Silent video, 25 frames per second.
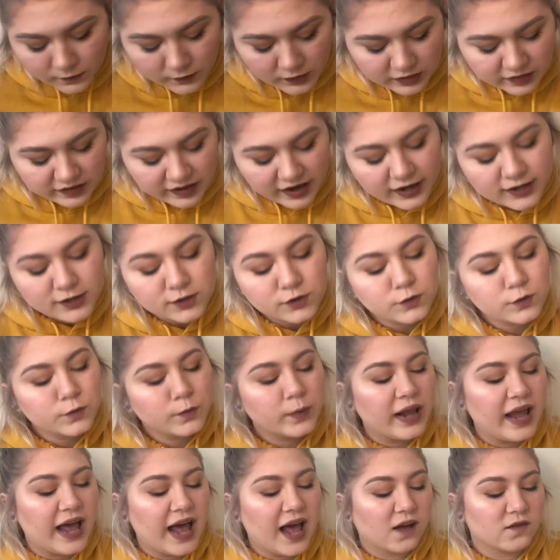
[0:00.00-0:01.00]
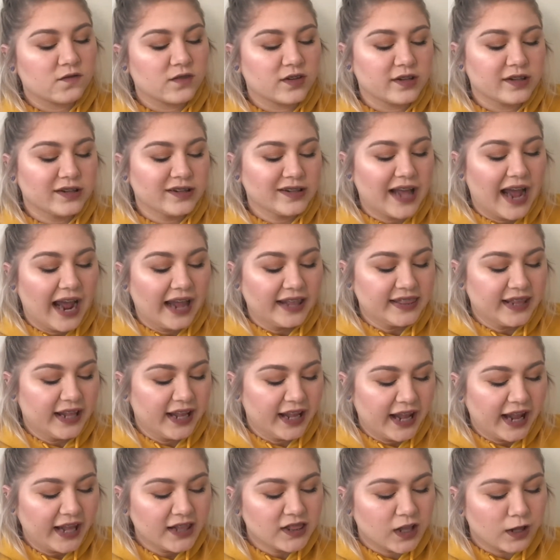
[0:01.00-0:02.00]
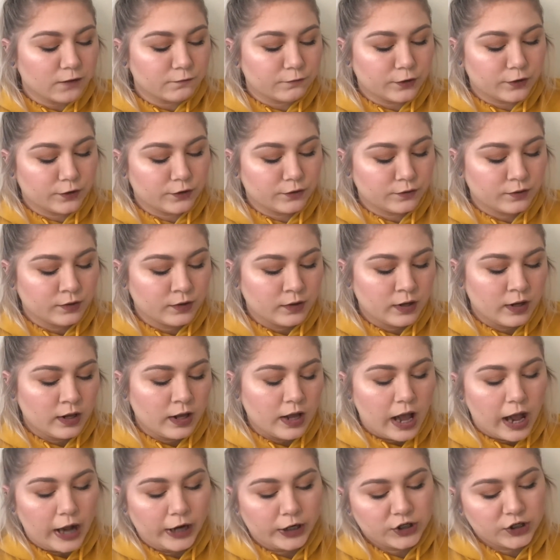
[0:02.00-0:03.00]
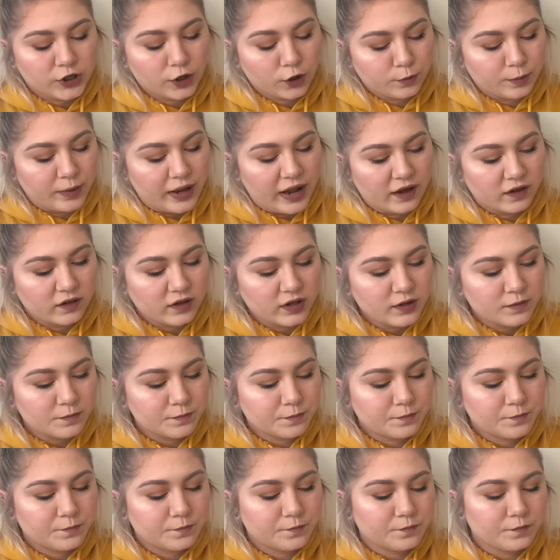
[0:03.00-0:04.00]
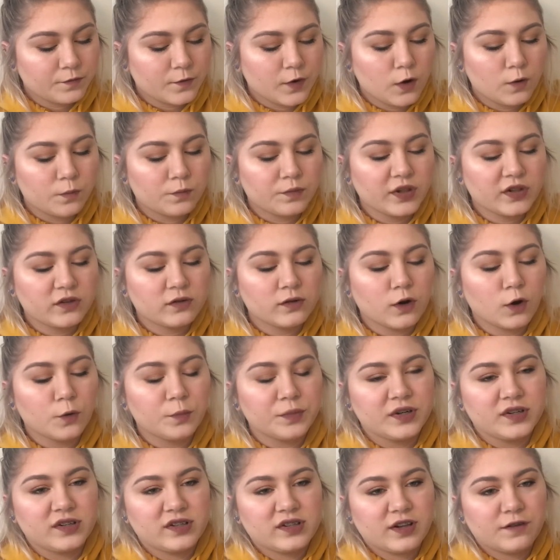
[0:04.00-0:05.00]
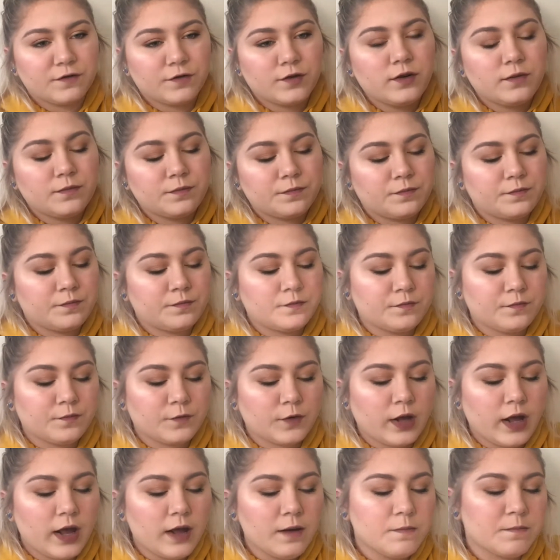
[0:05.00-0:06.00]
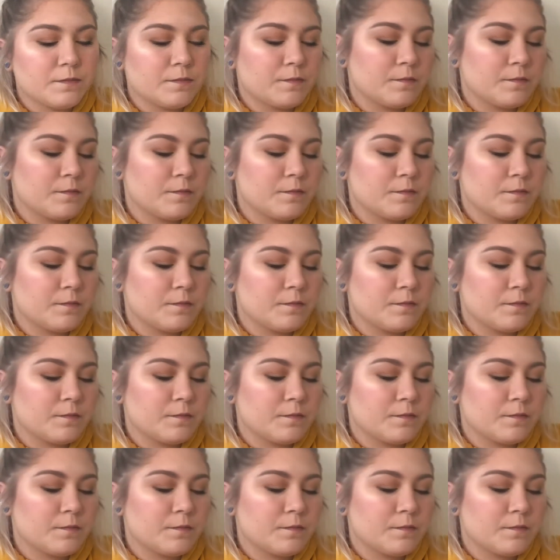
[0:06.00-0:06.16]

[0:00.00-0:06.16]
The next one we have is I Think I Love You eyeshadow palette. Oh, this one opens different. Okay.